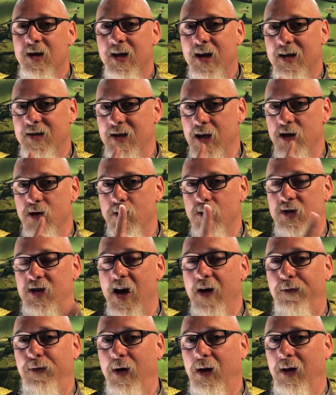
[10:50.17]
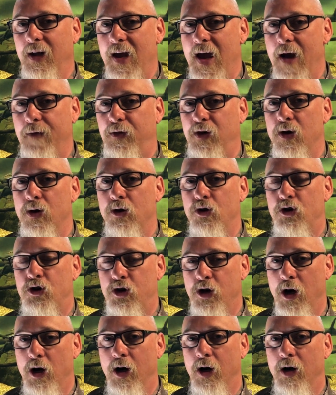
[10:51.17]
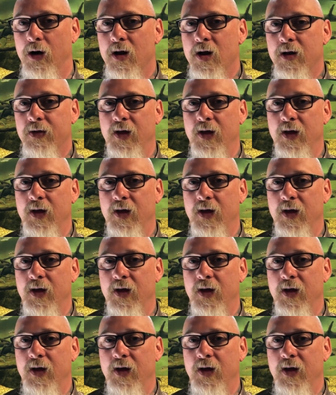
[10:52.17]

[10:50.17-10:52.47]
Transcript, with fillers: is that you definitely have to ensure